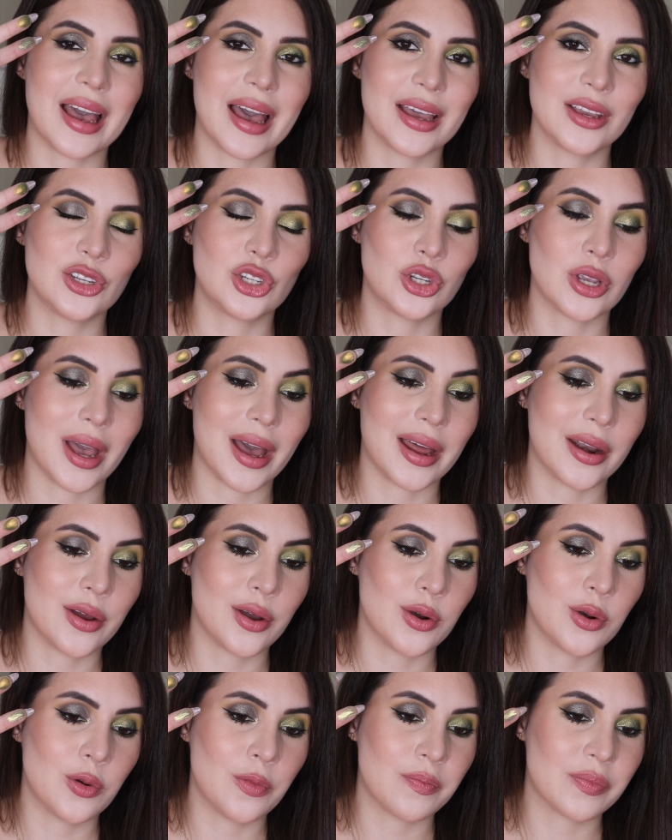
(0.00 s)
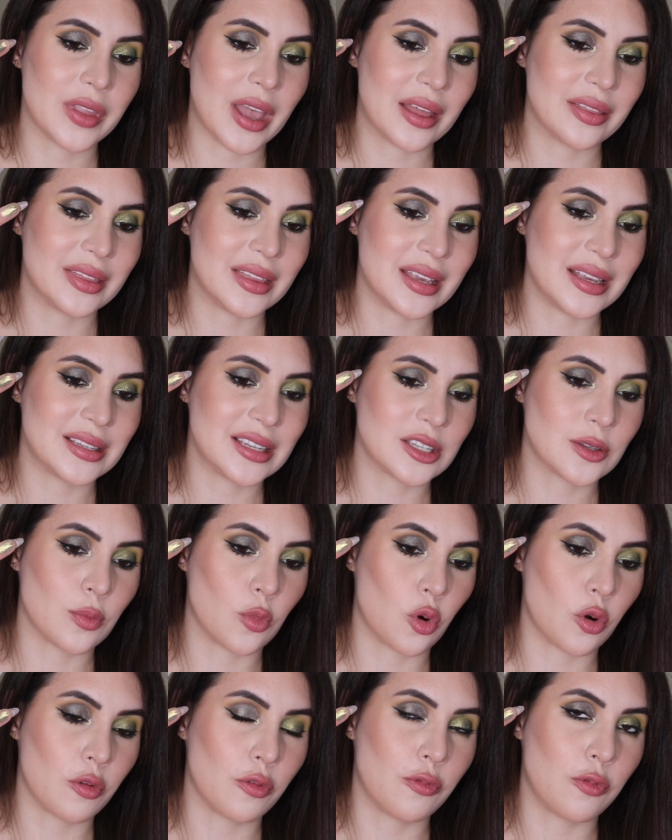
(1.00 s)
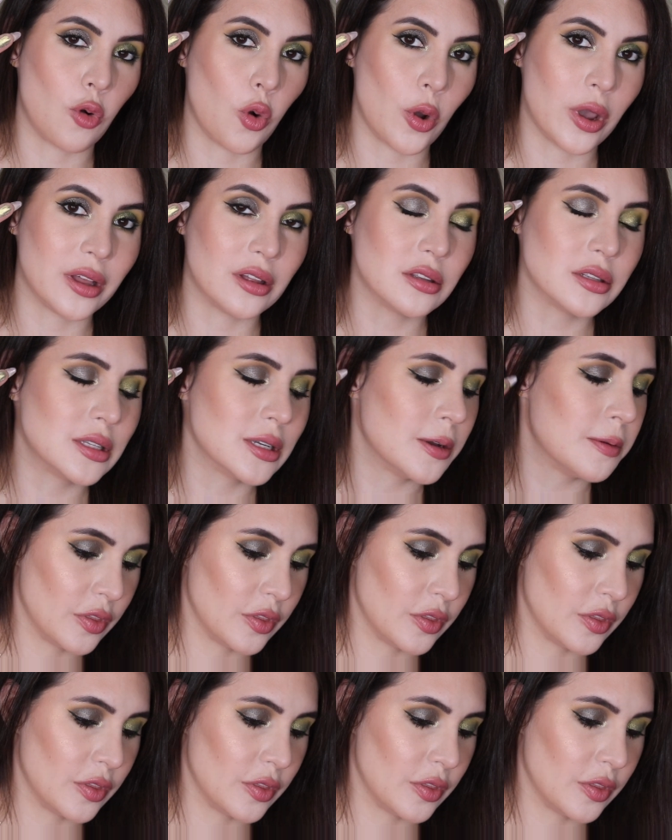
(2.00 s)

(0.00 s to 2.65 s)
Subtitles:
eyeshadow and this is more foiled.